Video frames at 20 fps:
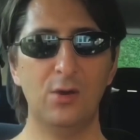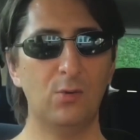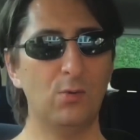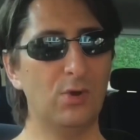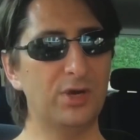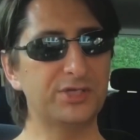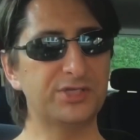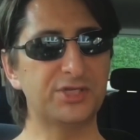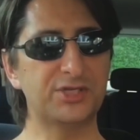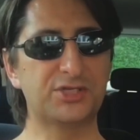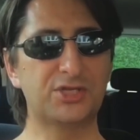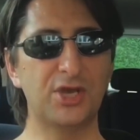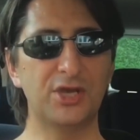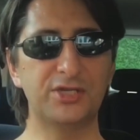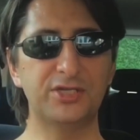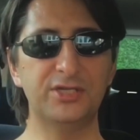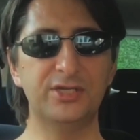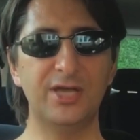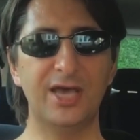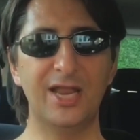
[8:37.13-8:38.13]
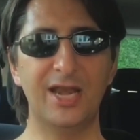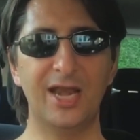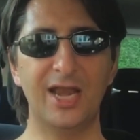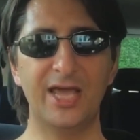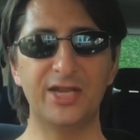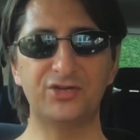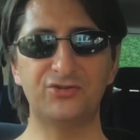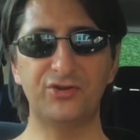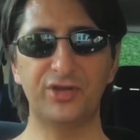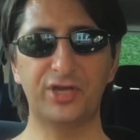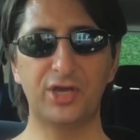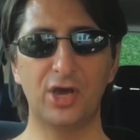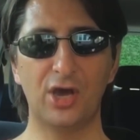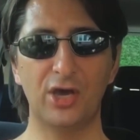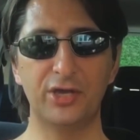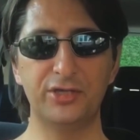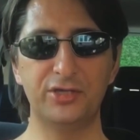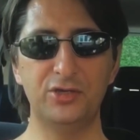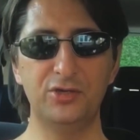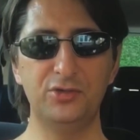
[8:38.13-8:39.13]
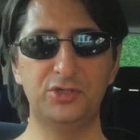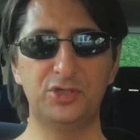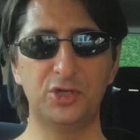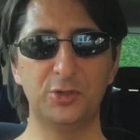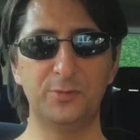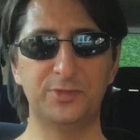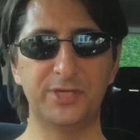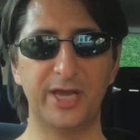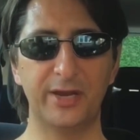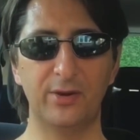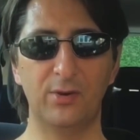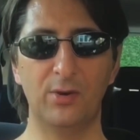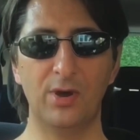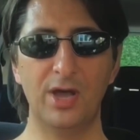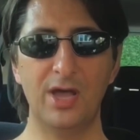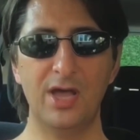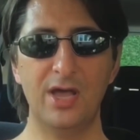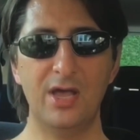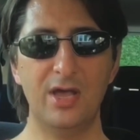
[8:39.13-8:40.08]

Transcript: was a certain electric car YouTube channel